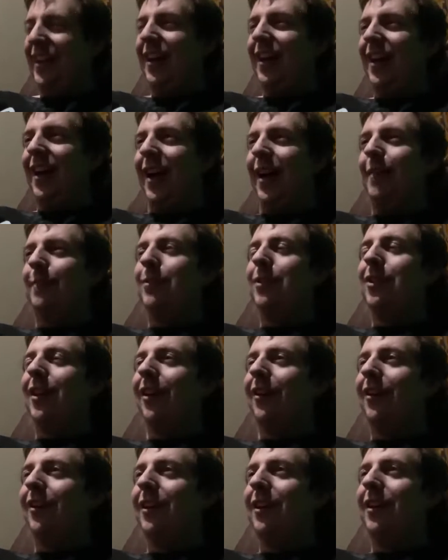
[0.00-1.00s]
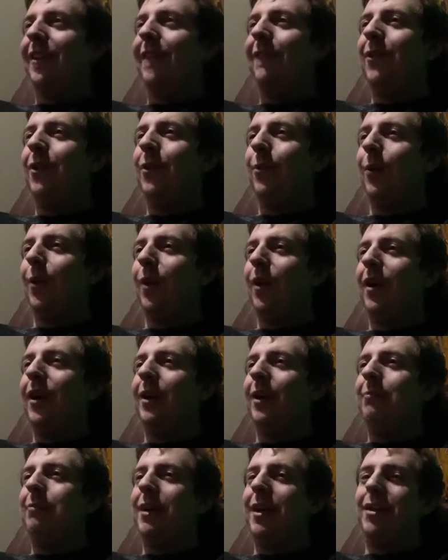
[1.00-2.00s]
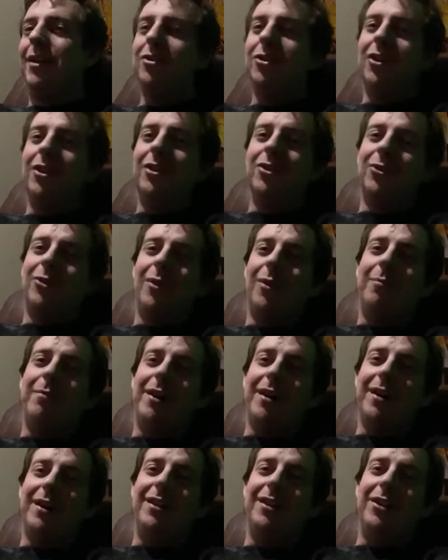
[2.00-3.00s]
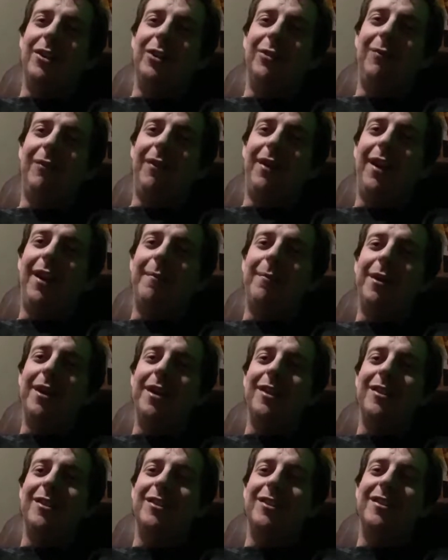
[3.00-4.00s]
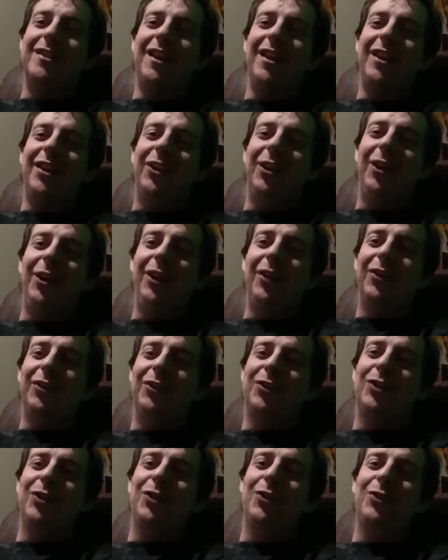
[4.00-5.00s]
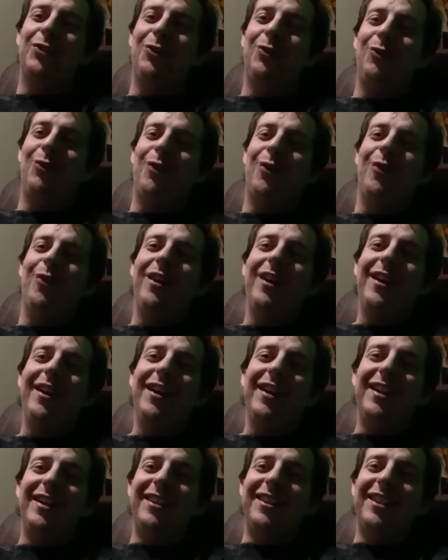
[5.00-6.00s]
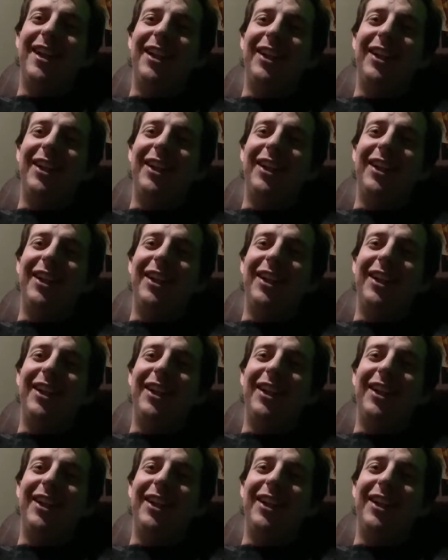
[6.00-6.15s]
I'm sorry if you were a Patriots or a Buccaneers fan, but it's a little too true. It's a